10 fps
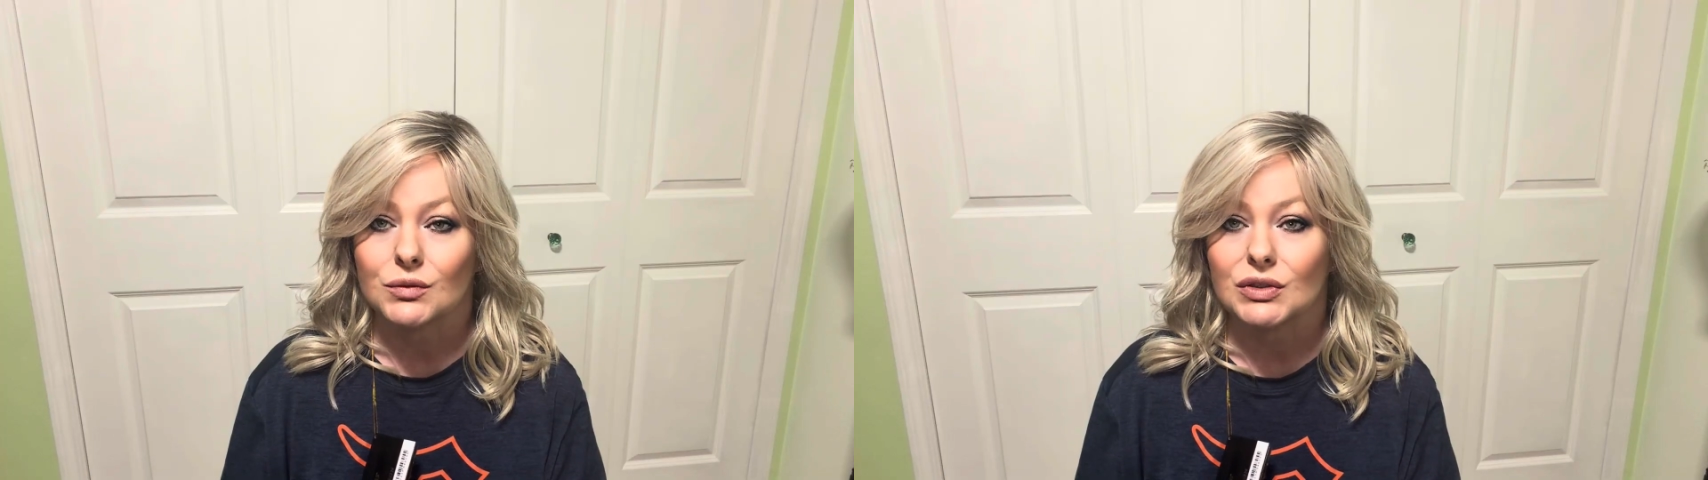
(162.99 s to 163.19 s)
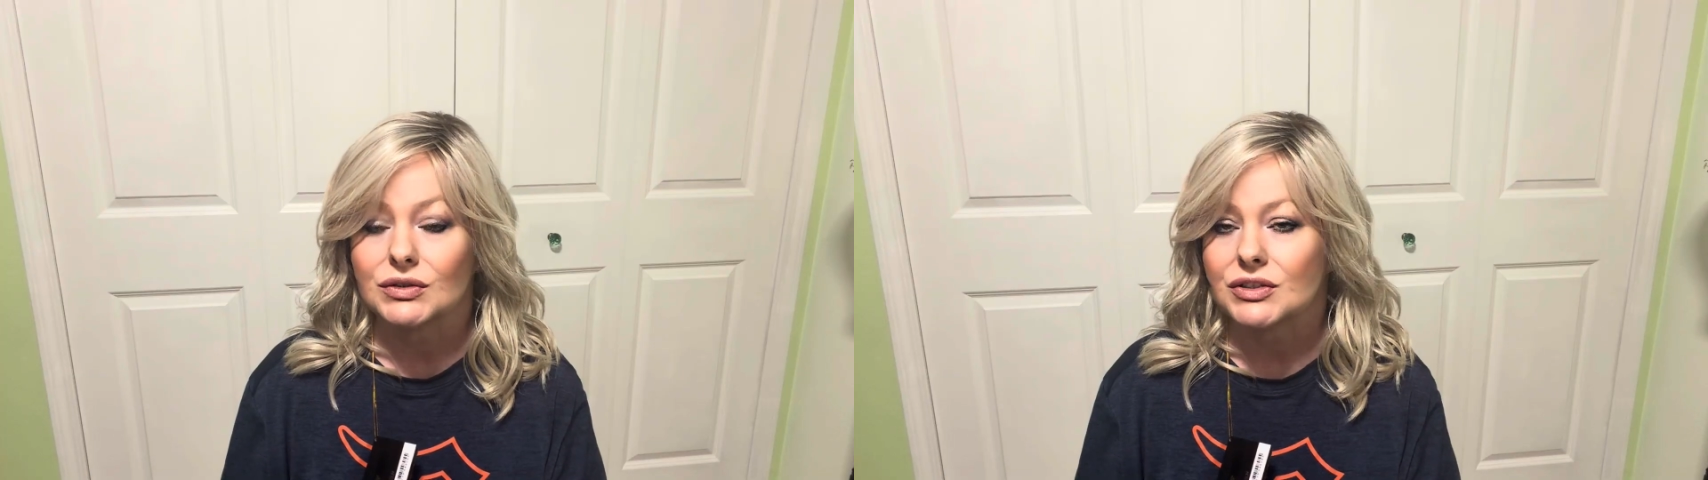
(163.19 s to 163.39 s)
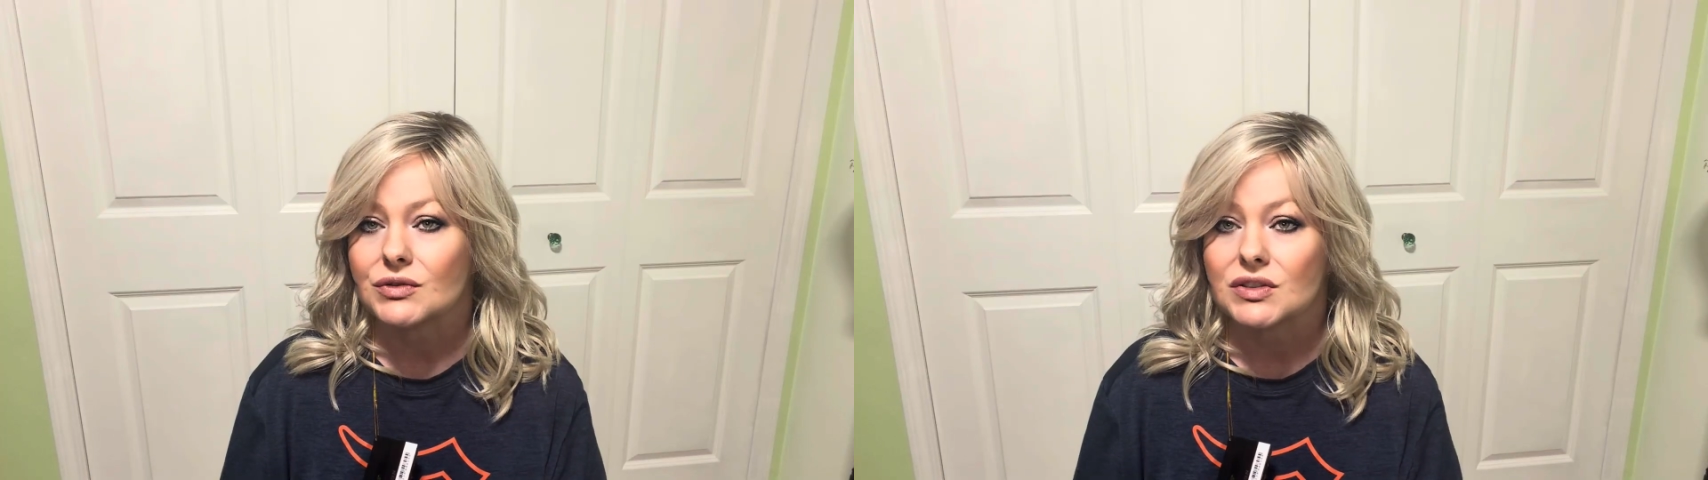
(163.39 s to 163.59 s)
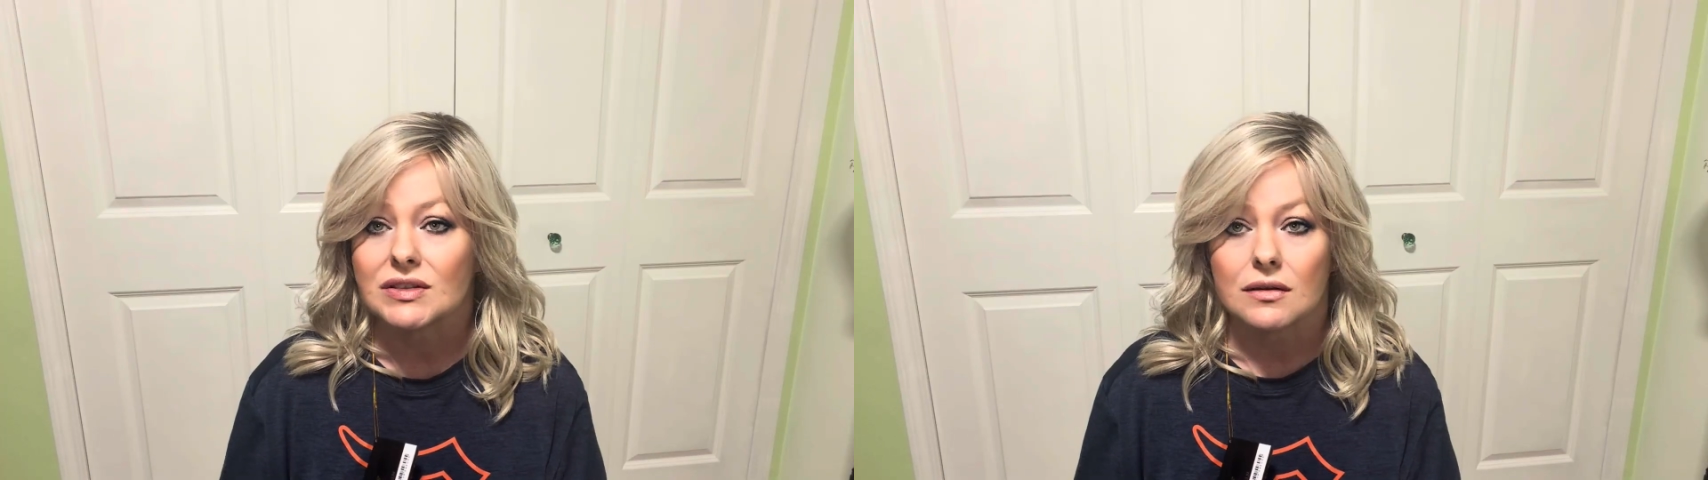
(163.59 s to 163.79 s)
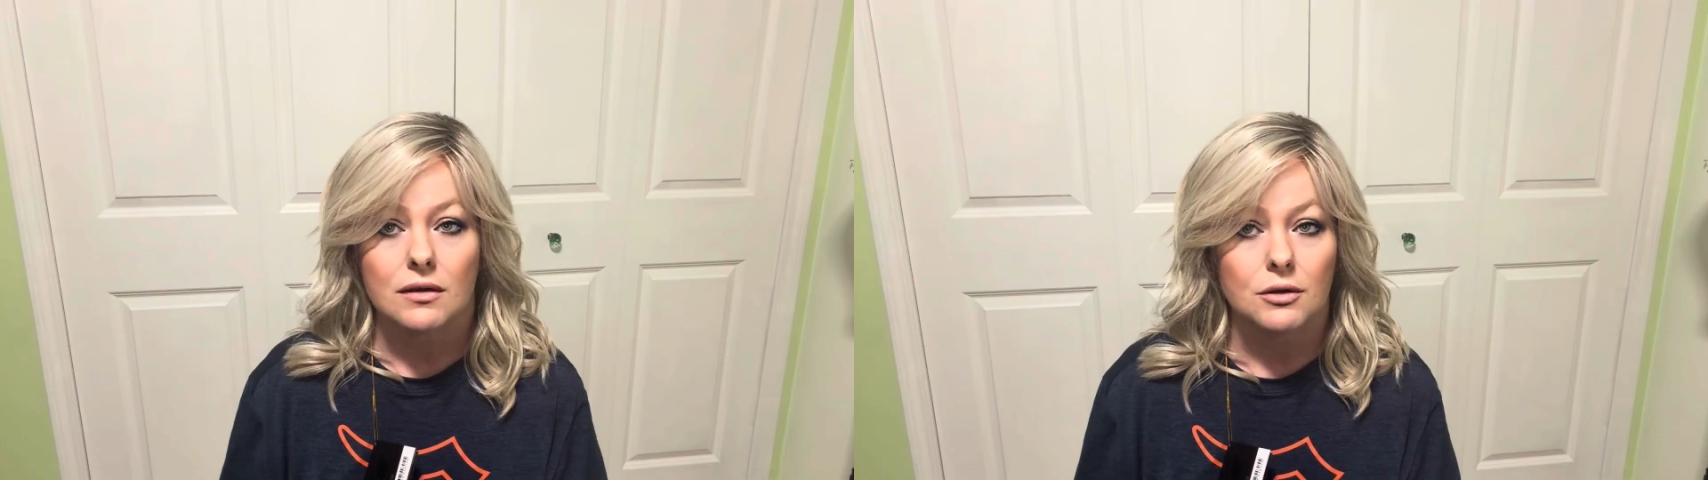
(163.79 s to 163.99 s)
we'll do
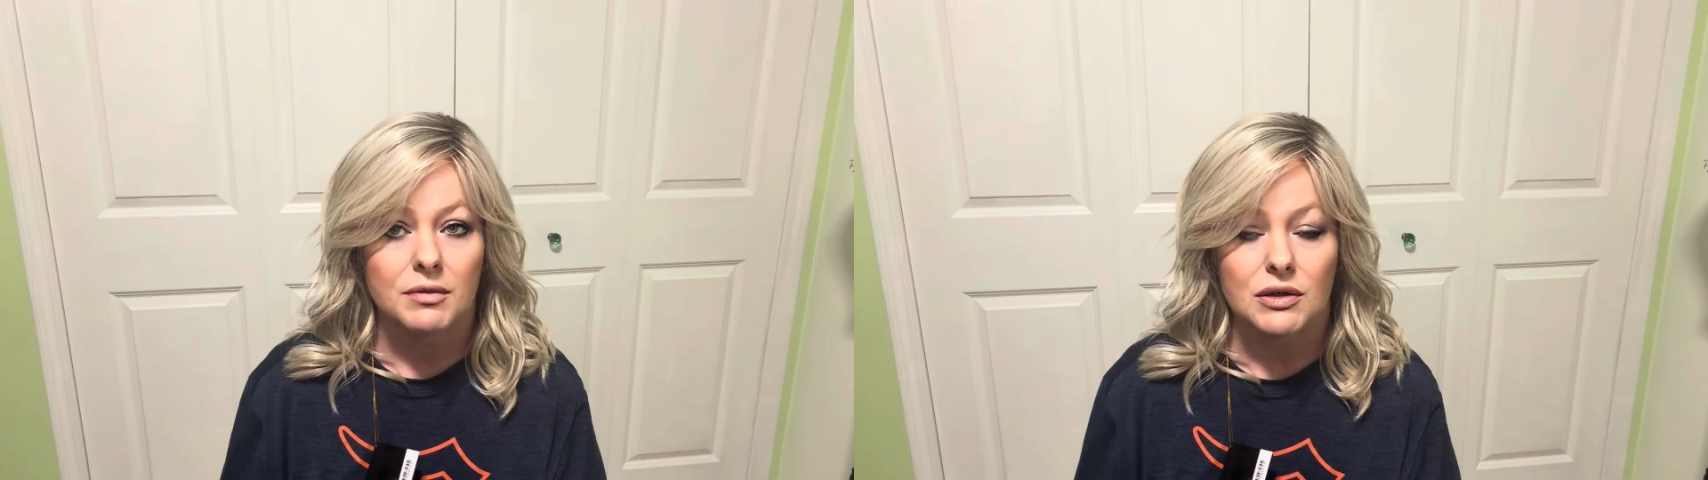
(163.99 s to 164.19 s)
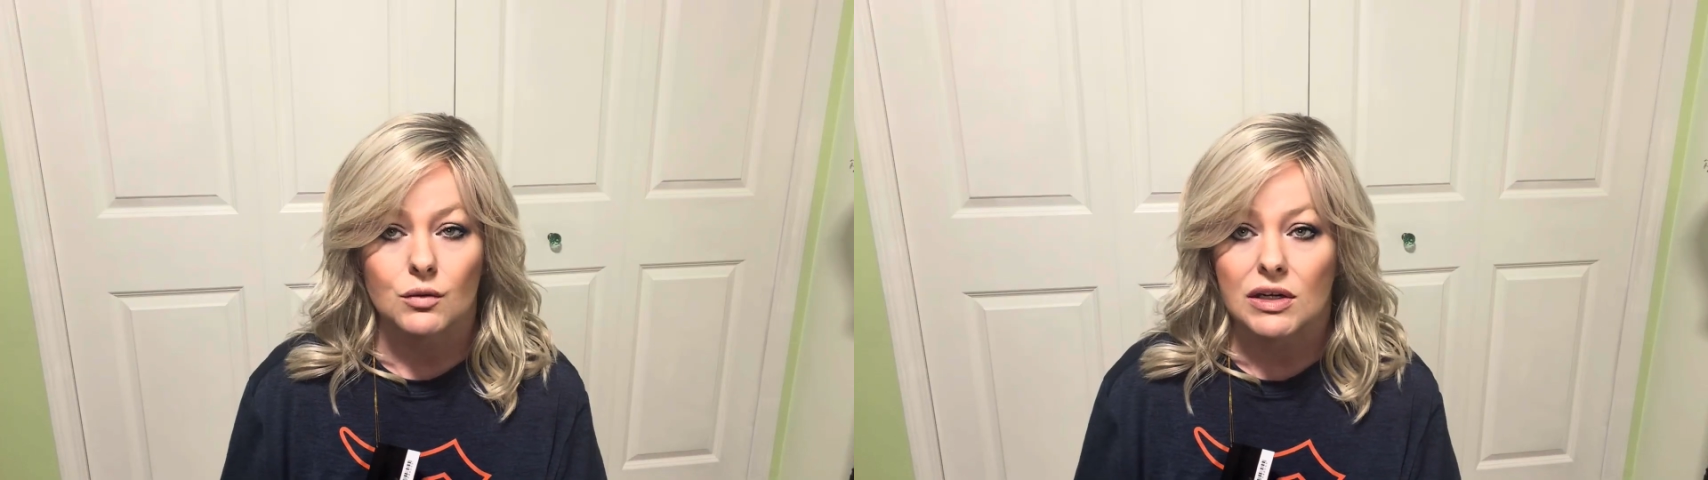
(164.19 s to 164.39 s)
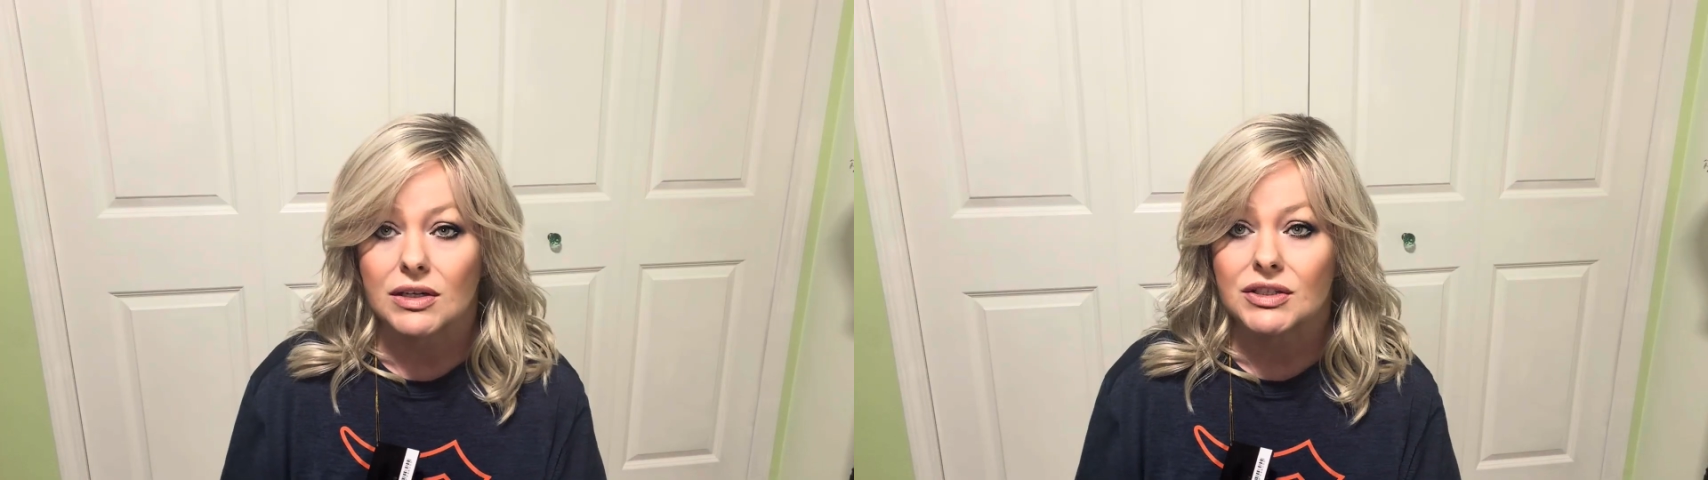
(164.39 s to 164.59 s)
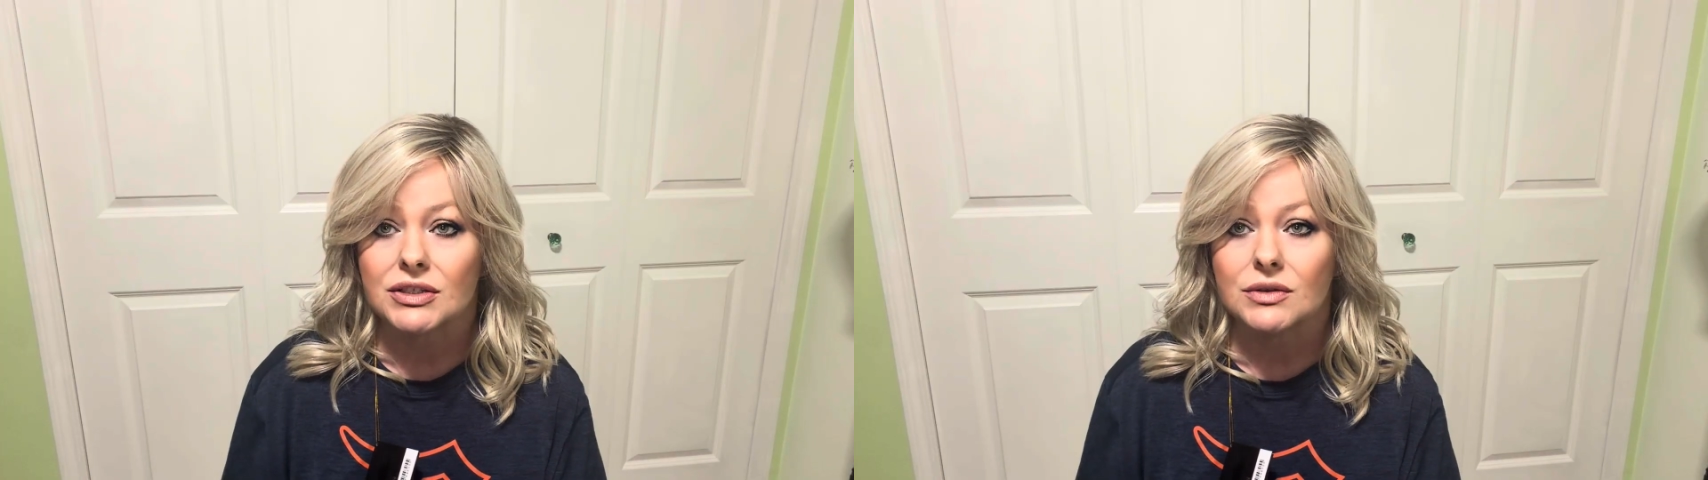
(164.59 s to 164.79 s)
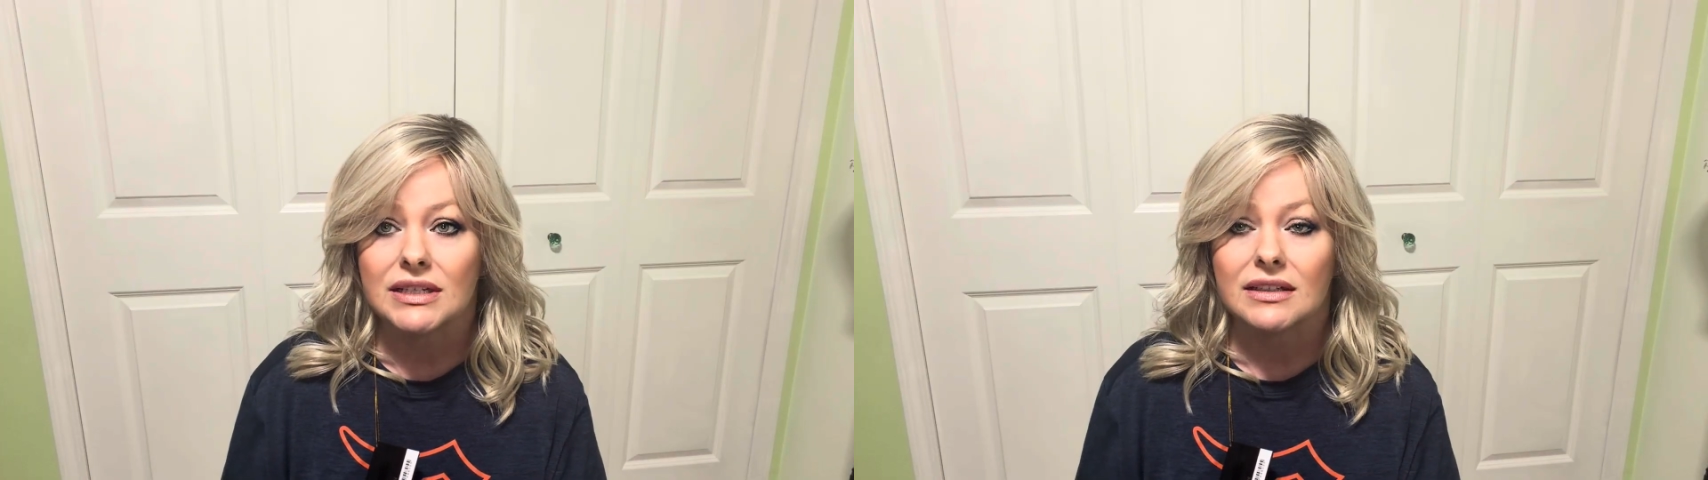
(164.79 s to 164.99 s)
just a little bit of work
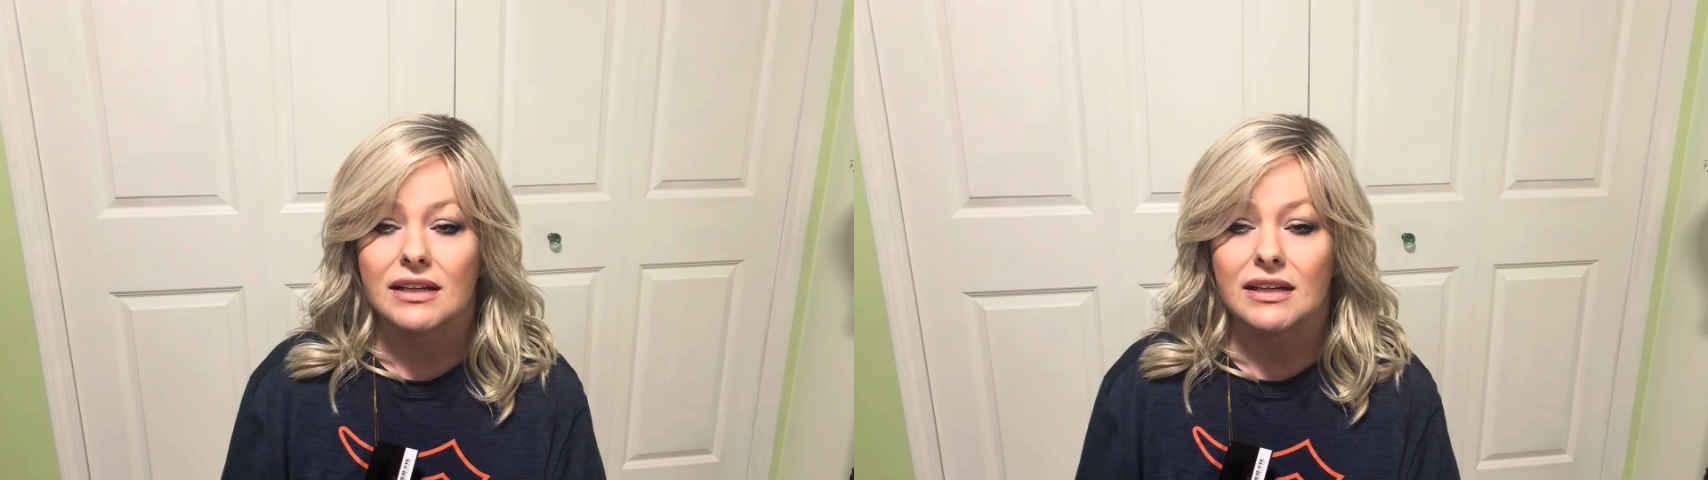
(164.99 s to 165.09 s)
to it